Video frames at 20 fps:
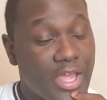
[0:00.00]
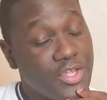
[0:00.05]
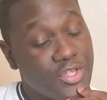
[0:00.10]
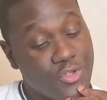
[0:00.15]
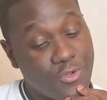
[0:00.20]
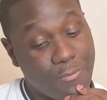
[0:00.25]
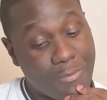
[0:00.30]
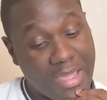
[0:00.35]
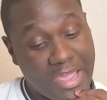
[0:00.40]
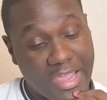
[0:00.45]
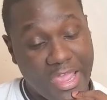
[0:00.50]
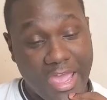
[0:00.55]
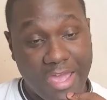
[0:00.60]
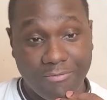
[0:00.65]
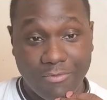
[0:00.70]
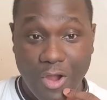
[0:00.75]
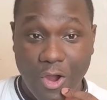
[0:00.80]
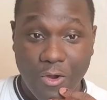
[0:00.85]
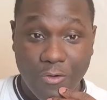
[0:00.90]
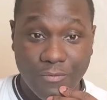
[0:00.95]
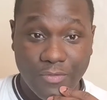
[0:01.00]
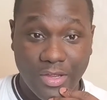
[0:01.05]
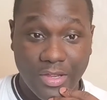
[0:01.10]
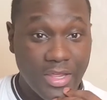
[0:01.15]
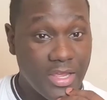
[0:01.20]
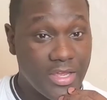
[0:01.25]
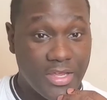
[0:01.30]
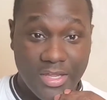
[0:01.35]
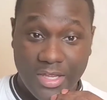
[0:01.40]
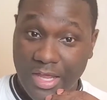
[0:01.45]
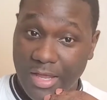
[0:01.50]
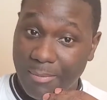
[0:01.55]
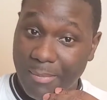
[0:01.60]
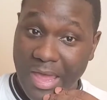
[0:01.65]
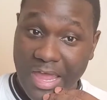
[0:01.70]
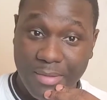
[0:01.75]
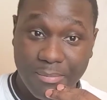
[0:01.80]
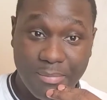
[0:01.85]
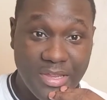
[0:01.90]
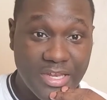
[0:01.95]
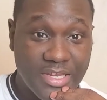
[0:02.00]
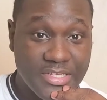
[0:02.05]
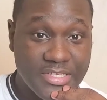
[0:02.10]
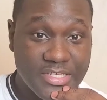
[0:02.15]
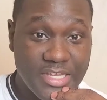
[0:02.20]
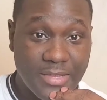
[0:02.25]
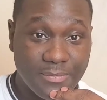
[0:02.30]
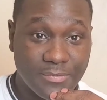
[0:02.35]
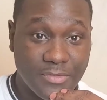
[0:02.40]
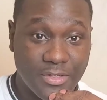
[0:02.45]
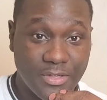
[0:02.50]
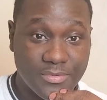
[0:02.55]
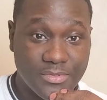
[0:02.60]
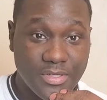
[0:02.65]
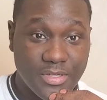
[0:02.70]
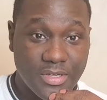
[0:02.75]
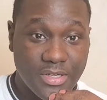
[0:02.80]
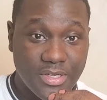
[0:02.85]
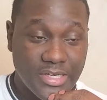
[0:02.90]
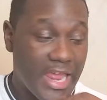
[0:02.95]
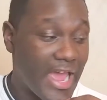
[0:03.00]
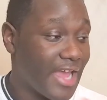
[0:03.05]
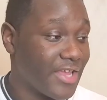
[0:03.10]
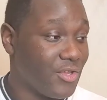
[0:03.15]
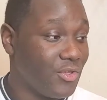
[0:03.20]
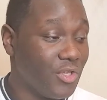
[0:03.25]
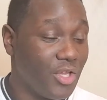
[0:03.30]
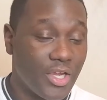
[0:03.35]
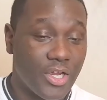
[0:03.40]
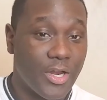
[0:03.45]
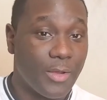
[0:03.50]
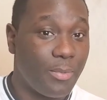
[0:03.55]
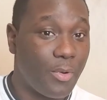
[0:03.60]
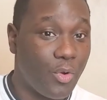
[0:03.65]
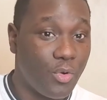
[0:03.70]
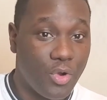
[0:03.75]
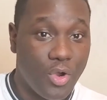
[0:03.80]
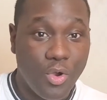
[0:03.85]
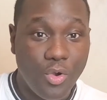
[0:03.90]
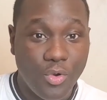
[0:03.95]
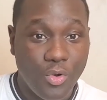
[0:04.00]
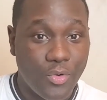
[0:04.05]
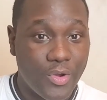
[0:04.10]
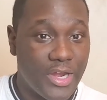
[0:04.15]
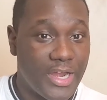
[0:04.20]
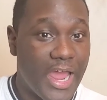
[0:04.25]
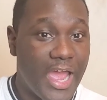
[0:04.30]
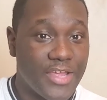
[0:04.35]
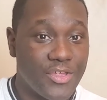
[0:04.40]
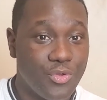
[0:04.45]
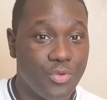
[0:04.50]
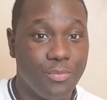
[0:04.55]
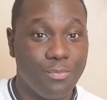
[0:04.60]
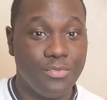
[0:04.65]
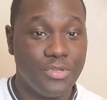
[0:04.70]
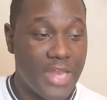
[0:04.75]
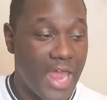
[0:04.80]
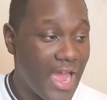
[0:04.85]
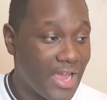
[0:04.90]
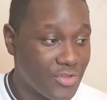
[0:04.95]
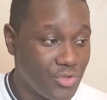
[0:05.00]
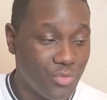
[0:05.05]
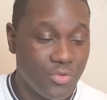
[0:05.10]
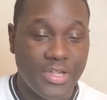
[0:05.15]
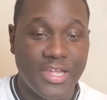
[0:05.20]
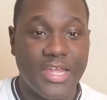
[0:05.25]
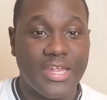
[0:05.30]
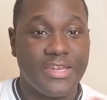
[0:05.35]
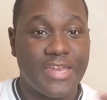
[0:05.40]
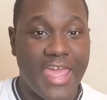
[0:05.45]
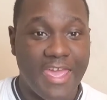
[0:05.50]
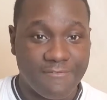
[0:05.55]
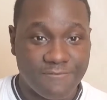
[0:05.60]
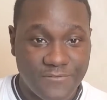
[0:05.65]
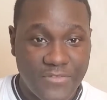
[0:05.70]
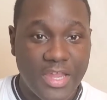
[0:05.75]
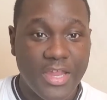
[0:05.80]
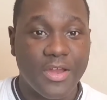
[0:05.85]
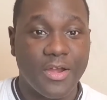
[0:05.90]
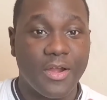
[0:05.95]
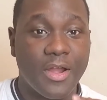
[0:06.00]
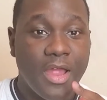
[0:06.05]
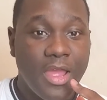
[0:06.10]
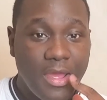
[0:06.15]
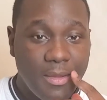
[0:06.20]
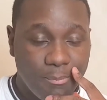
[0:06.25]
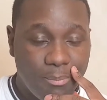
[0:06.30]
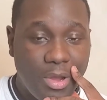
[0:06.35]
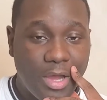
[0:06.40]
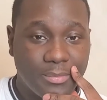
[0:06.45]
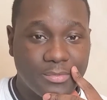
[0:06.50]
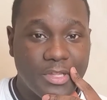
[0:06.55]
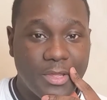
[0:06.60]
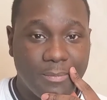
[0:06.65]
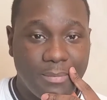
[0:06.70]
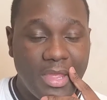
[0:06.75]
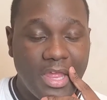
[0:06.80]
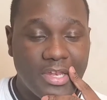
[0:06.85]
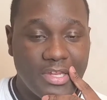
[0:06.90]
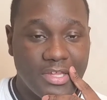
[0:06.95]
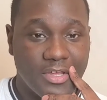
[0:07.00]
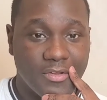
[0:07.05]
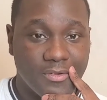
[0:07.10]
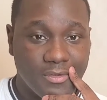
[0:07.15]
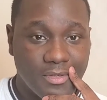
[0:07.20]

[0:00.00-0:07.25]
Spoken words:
You may have COVID. It may be the symptoms. Now you looking up on Google and now you getting that fear pumped up in you.